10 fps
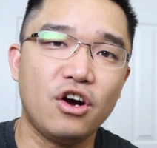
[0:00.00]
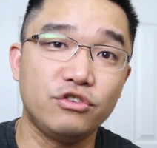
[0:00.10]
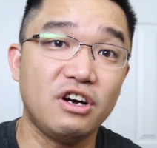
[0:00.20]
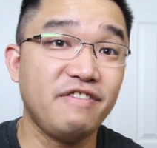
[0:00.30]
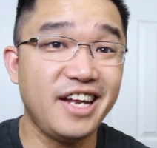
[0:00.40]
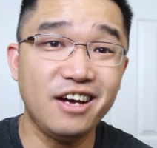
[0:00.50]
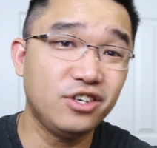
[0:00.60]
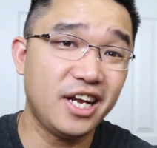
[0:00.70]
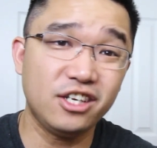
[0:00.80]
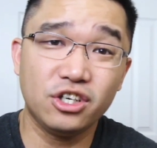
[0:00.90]
hard drive. And now
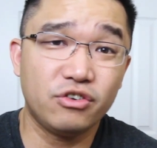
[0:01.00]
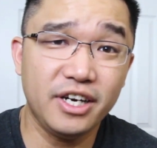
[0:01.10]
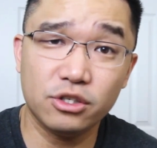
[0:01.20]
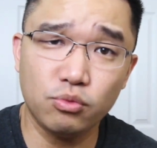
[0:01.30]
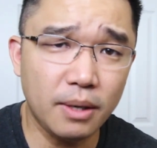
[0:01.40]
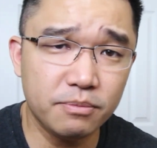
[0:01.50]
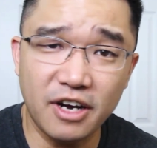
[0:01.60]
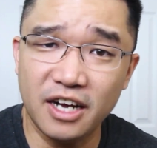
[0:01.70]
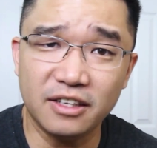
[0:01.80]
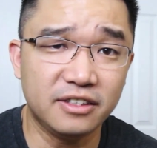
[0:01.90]
you could actually create a swap
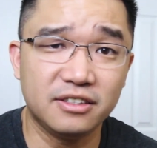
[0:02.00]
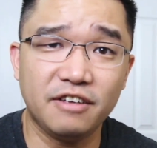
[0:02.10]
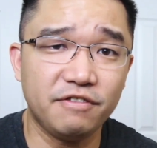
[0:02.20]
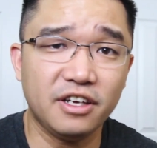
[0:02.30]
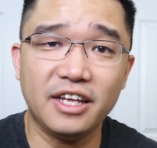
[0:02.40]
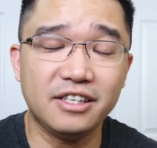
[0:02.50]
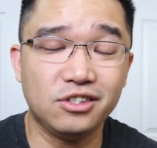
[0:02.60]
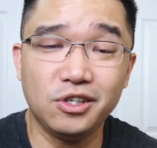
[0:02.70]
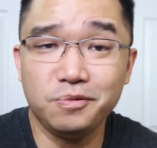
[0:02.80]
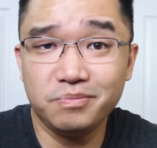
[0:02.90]
file and stuff like that.
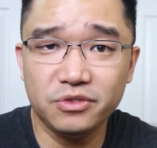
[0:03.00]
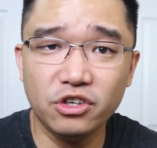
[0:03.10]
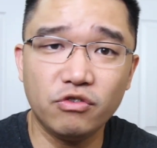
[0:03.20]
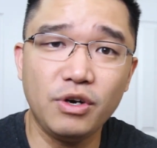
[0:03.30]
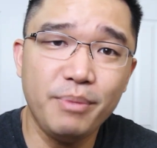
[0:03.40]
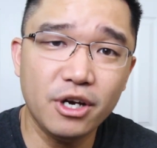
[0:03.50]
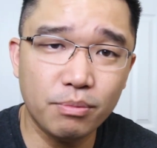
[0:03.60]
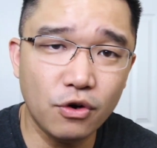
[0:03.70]
So you can run bigger